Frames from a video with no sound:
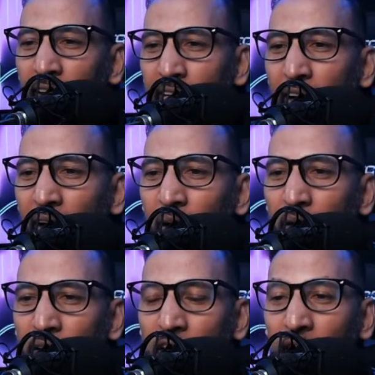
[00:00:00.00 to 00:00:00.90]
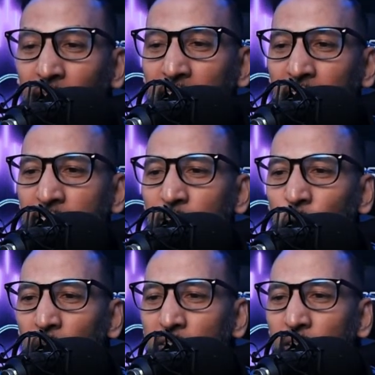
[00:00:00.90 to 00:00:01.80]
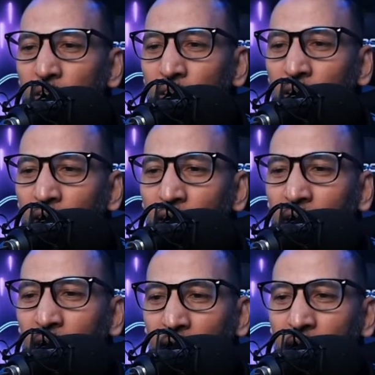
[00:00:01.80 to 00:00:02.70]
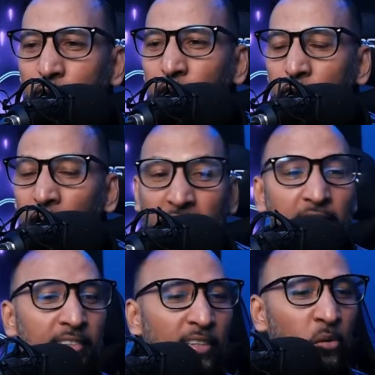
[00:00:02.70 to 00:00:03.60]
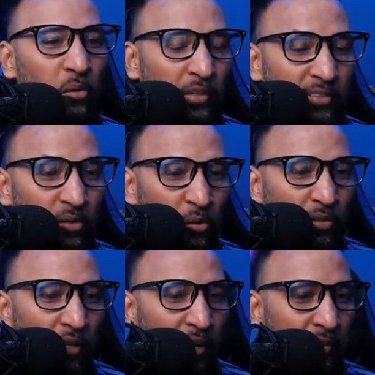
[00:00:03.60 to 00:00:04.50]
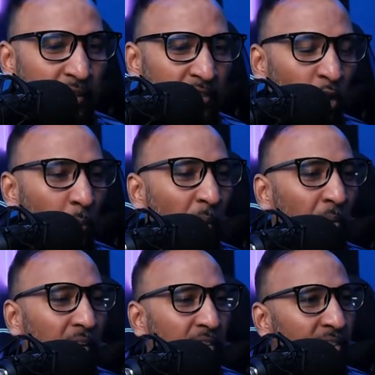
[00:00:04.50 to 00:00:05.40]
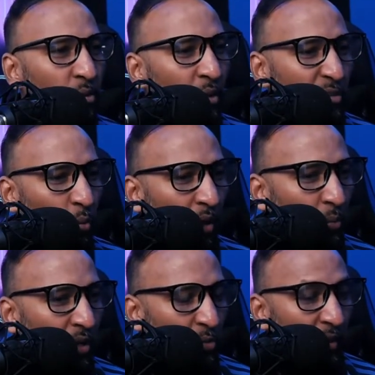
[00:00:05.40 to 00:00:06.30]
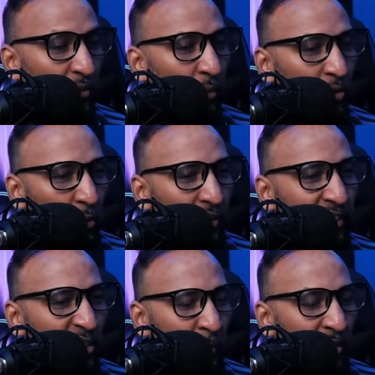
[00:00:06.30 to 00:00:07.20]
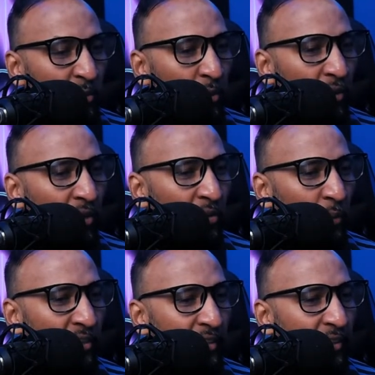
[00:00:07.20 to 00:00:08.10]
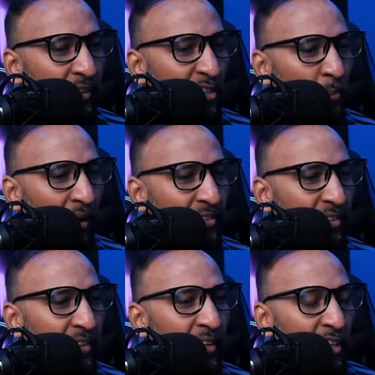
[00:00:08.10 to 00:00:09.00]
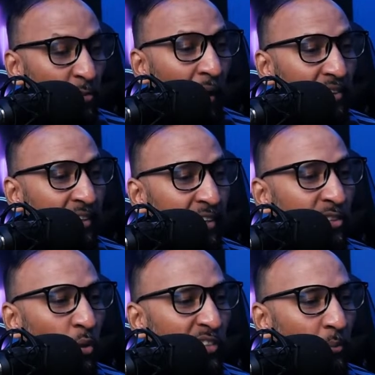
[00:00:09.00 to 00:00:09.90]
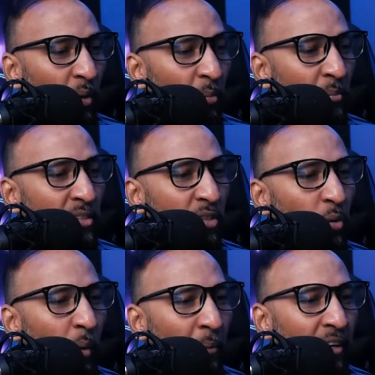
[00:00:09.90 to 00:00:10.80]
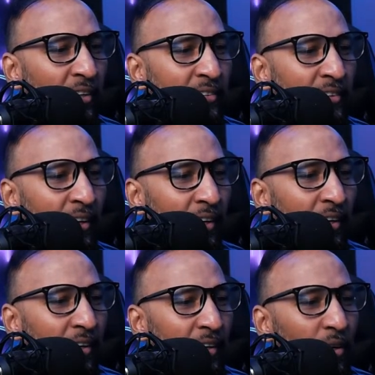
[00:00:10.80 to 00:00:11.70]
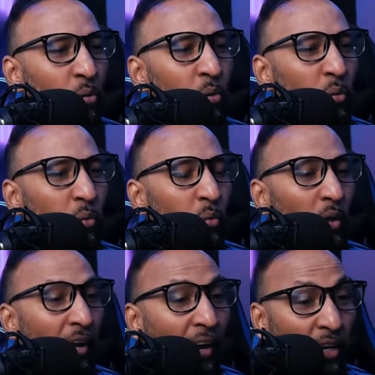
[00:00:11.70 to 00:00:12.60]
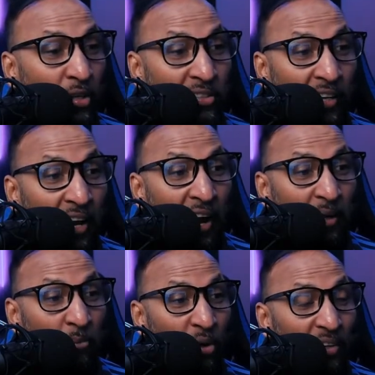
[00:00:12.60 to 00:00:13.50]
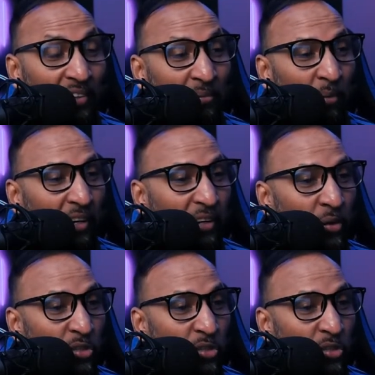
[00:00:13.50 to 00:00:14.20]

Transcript: Yeah, Ellen, yes, the goal is goal. And they verified, yes, it's a goal. It's a goal. TikTok people, it is a goal. It's 1-1. So we're creating space. We're going down the wings. I think that's Spicer. Spicer is causing problems. He's going to whip it in. Ooh, that looks like a handball. Molino